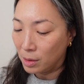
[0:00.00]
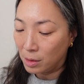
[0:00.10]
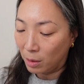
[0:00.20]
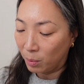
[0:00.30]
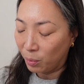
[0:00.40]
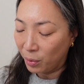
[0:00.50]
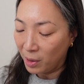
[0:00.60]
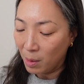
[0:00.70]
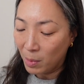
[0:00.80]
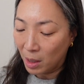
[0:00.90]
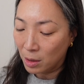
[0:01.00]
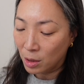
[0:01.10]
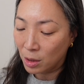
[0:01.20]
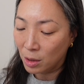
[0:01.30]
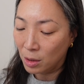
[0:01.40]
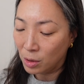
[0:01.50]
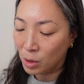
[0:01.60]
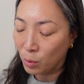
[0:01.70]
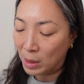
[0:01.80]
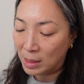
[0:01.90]
So I pretty much
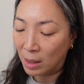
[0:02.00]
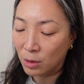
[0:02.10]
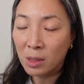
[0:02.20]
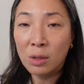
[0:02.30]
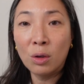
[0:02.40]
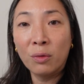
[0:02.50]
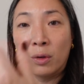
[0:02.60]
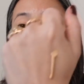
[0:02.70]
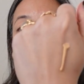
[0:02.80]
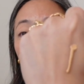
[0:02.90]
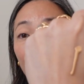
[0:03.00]
squeeze out just over like an